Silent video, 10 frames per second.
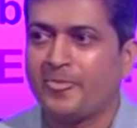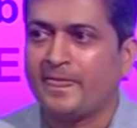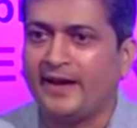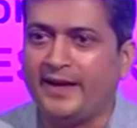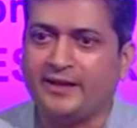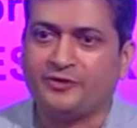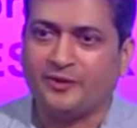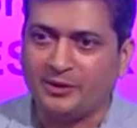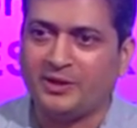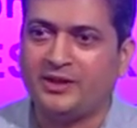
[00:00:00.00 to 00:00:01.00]
And as
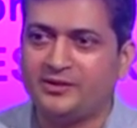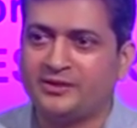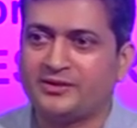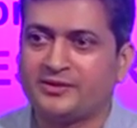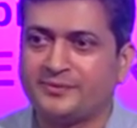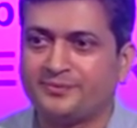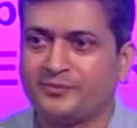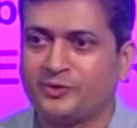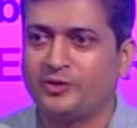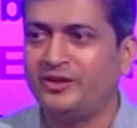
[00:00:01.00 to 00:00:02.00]
fund managers,
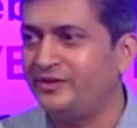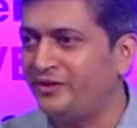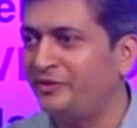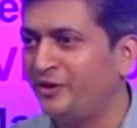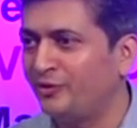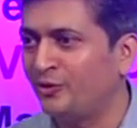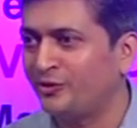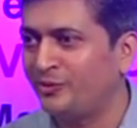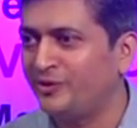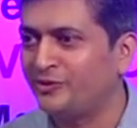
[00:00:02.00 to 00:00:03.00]
so the easy way, of
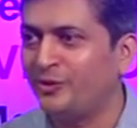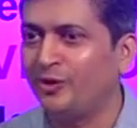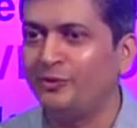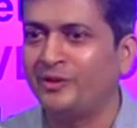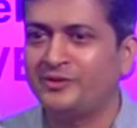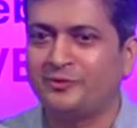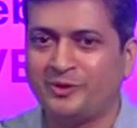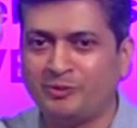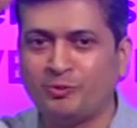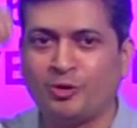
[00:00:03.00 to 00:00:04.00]
course, which we always,
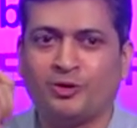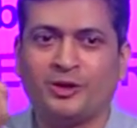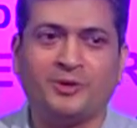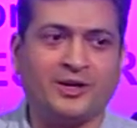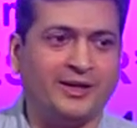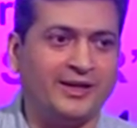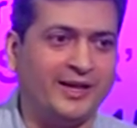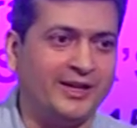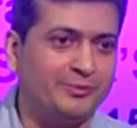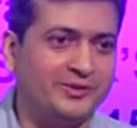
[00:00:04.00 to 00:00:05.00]
when we put on our marketing
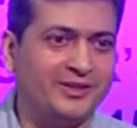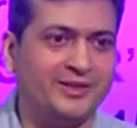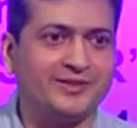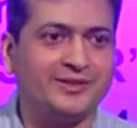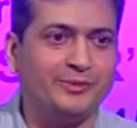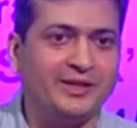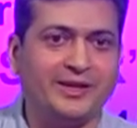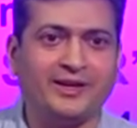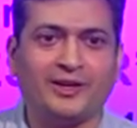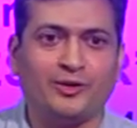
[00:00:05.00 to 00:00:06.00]
hat, we say, listen, we'll
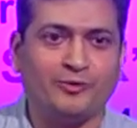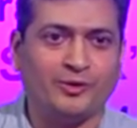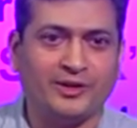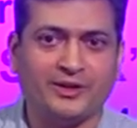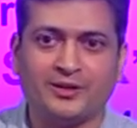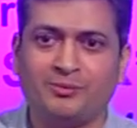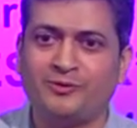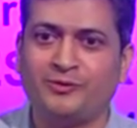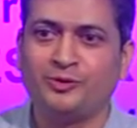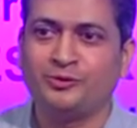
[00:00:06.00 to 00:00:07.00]
take care of all that trouble
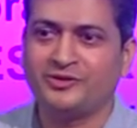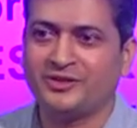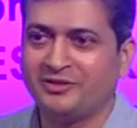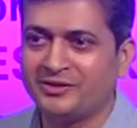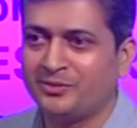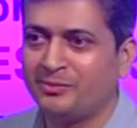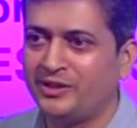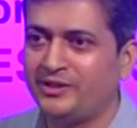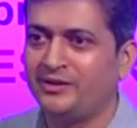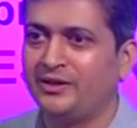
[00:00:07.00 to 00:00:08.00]
for you, just give us the
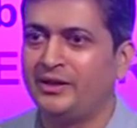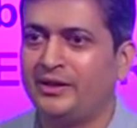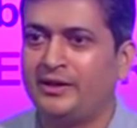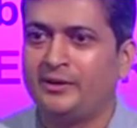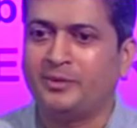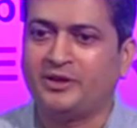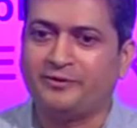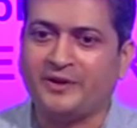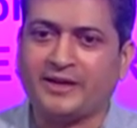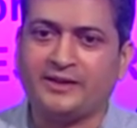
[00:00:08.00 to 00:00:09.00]
money. But the
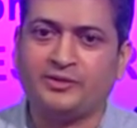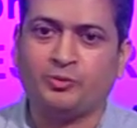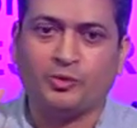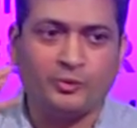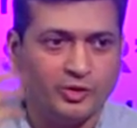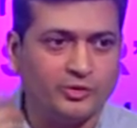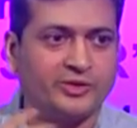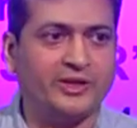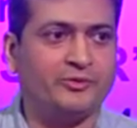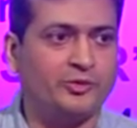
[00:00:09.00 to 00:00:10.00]
fact is, what we also
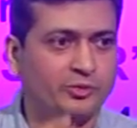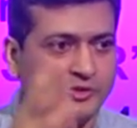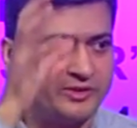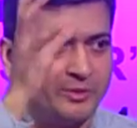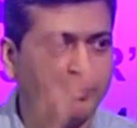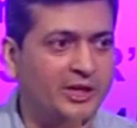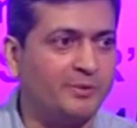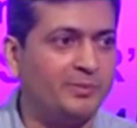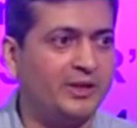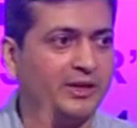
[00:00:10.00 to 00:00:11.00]
have to do is
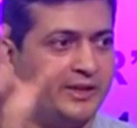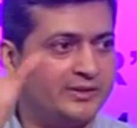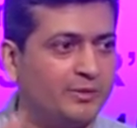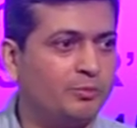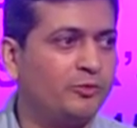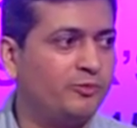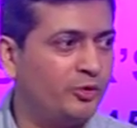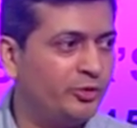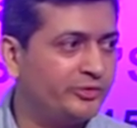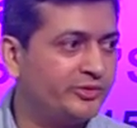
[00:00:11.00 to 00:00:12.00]
compartmentalize our
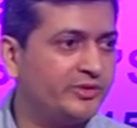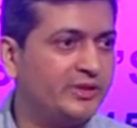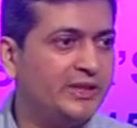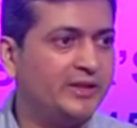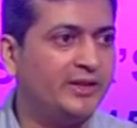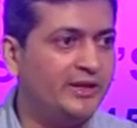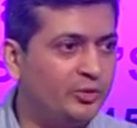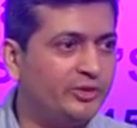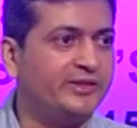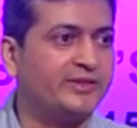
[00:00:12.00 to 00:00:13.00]
portfolios
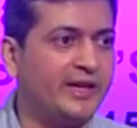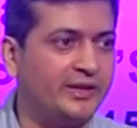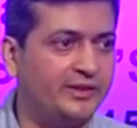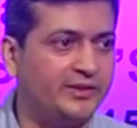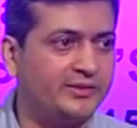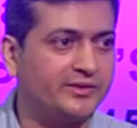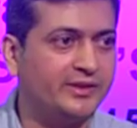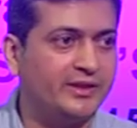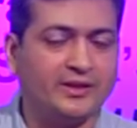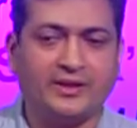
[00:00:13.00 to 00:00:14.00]
into these categories
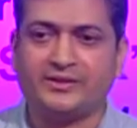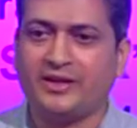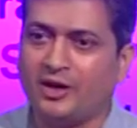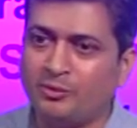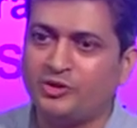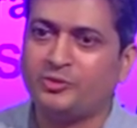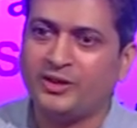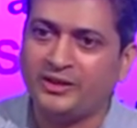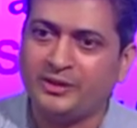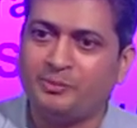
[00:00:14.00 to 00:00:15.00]
and say, how much will
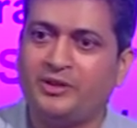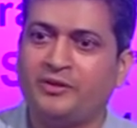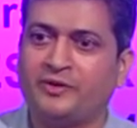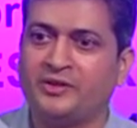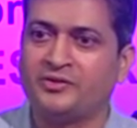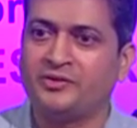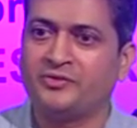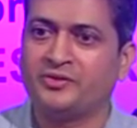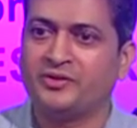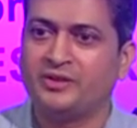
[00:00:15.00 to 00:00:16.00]
I keep in defensives?